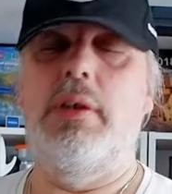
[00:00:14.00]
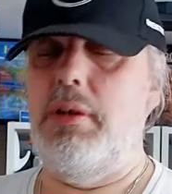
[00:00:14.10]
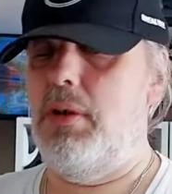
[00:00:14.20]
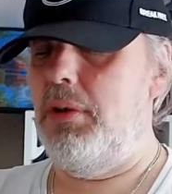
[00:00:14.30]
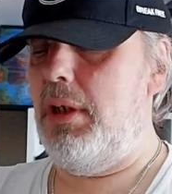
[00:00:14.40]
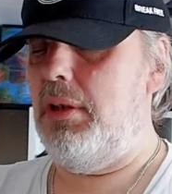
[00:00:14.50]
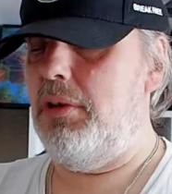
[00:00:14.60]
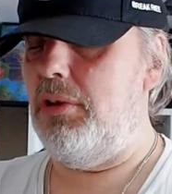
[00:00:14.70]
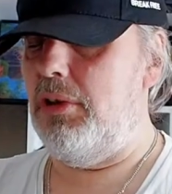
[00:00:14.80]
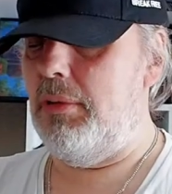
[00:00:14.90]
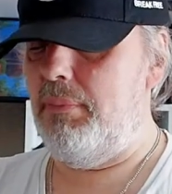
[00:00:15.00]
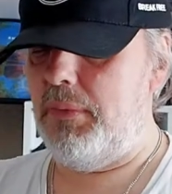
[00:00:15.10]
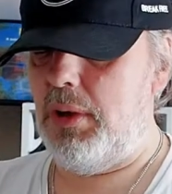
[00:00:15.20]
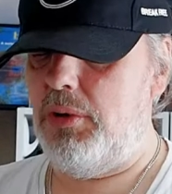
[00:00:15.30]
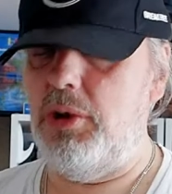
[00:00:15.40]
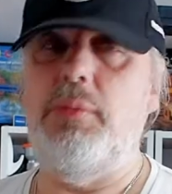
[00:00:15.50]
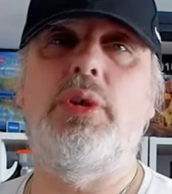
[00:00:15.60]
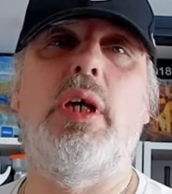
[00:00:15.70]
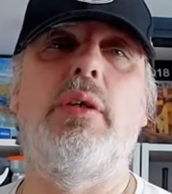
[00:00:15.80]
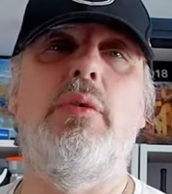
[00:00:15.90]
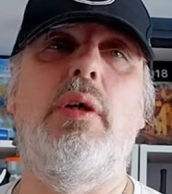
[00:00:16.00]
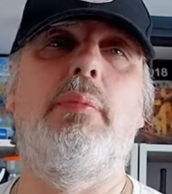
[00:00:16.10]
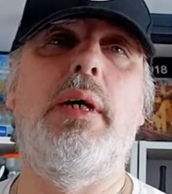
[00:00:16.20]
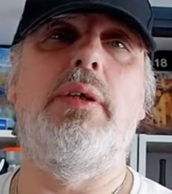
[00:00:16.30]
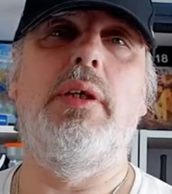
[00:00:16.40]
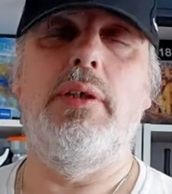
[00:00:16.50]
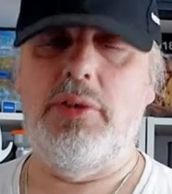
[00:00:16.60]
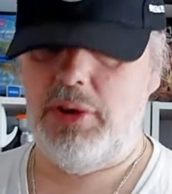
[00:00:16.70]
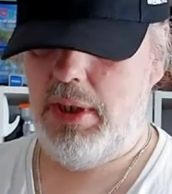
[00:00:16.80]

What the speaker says: on his YouTube channel about this,